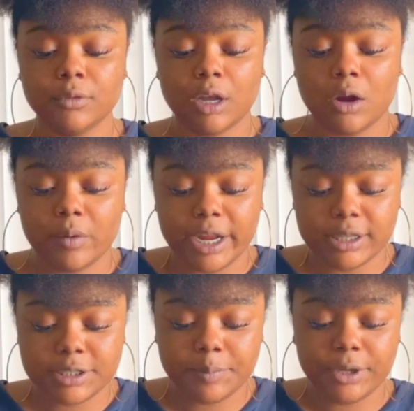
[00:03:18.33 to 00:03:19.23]
All right,
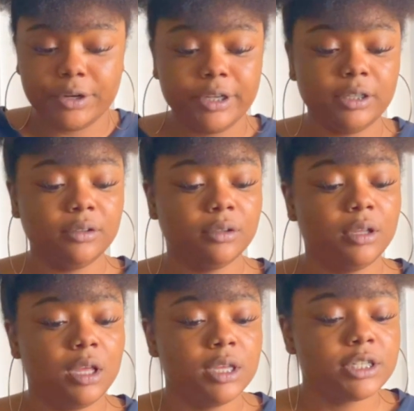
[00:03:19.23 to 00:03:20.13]
Spirit.
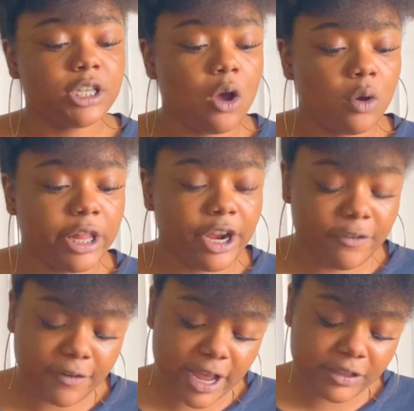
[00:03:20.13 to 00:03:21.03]
So
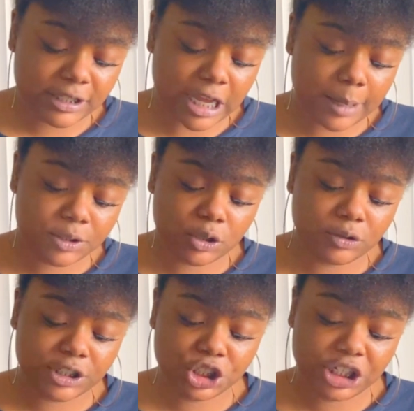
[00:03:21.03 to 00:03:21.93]
clarify this
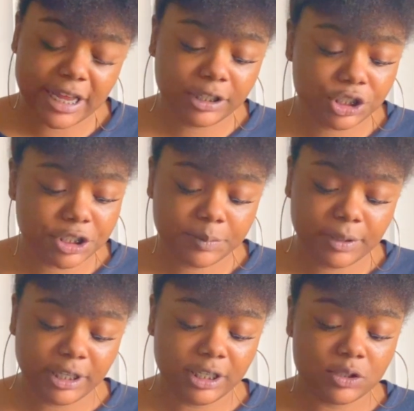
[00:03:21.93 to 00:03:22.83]
obstacles and challenges,
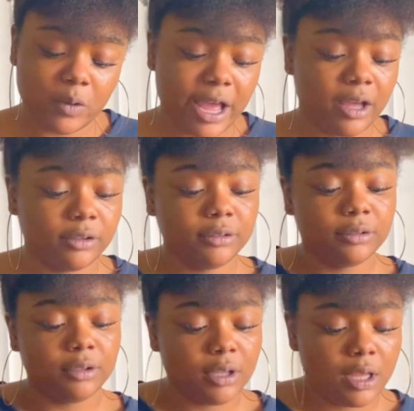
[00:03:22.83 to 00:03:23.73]
please. Wow.
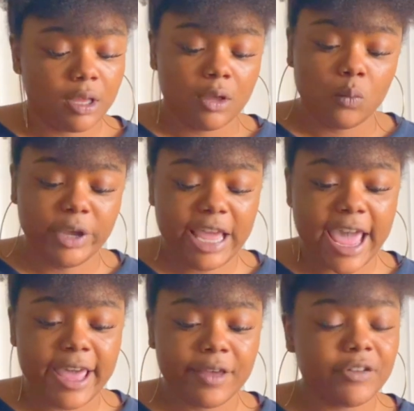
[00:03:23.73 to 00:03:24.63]
We
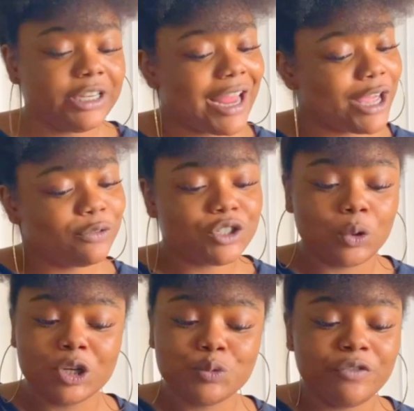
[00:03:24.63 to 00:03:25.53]
have Knight of
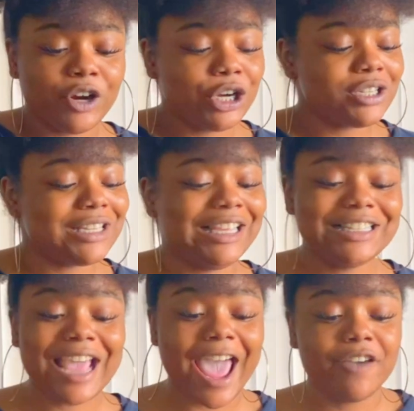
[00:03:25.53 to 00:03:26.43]
Swords reversed. He's
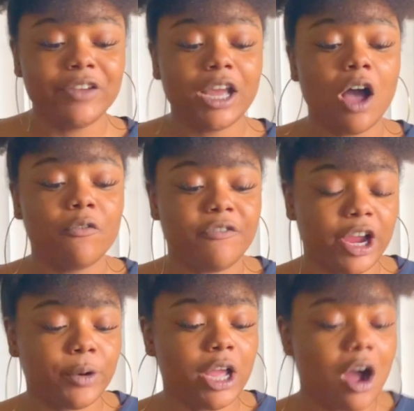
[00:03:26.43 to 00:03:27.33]
having a
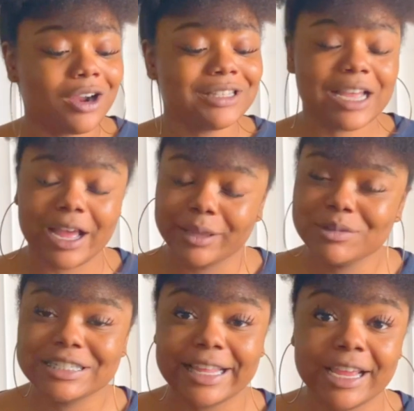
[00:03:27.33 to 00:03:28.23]
very hard time
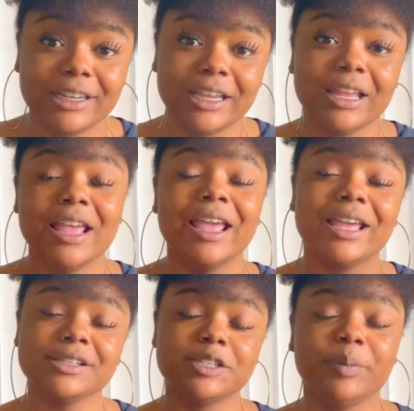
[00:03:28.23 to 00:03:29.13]
standing
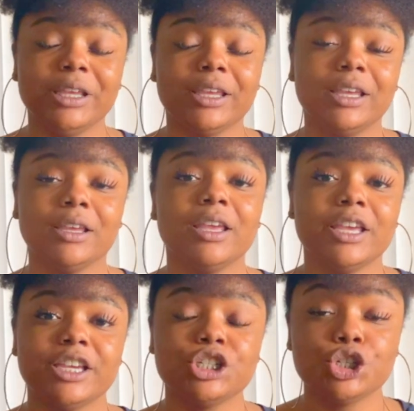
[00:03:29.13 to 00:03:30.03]
and speaking
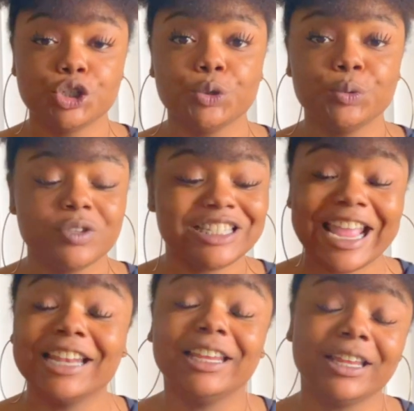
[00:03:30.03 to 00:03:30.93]
his truth,
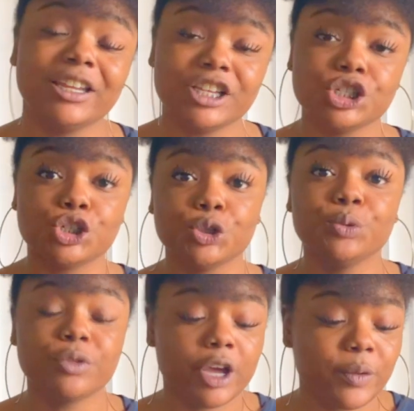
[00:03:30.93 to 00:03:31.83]
standing in his
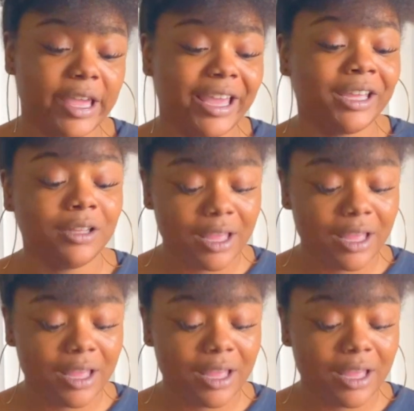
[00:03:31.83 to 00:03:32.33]
truth, okay?